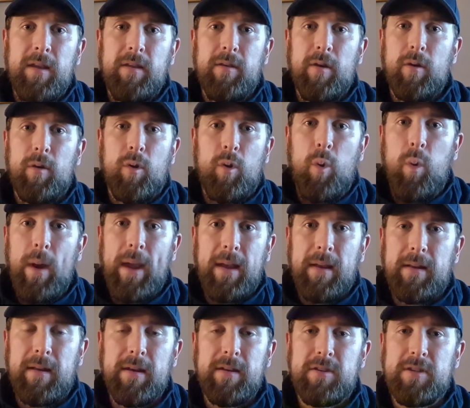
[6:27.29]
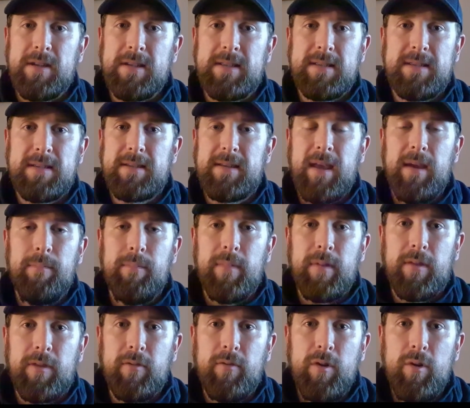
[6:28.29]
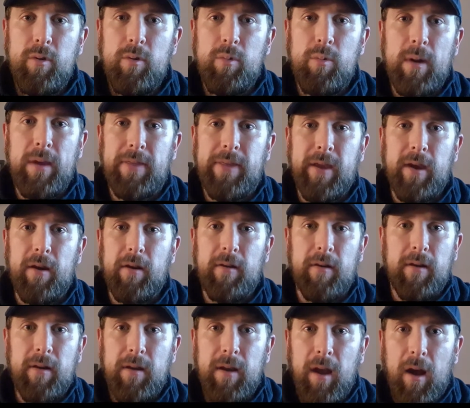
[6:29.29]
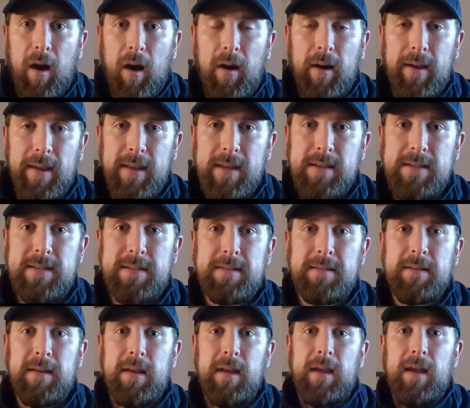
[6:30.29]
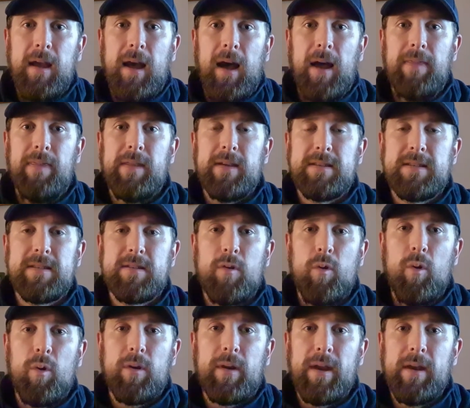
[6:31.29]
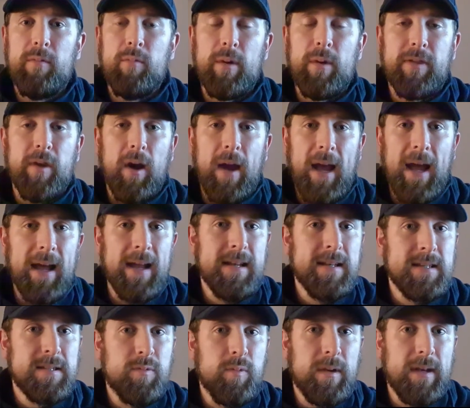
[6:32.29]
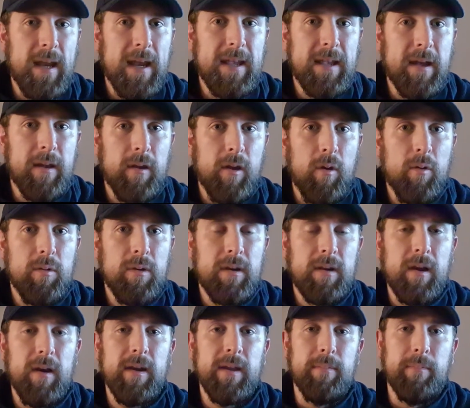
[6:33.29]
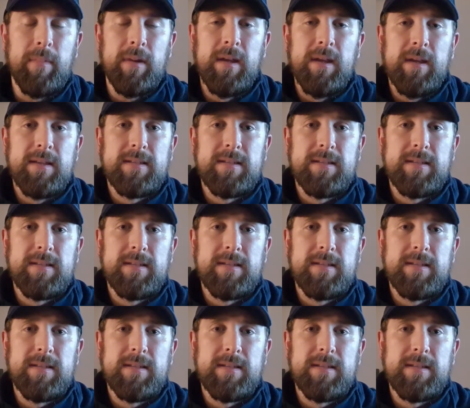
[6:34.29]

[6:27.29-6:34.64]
you're quick to just skim through with your eyes, and the sorting with your hands would take a long time.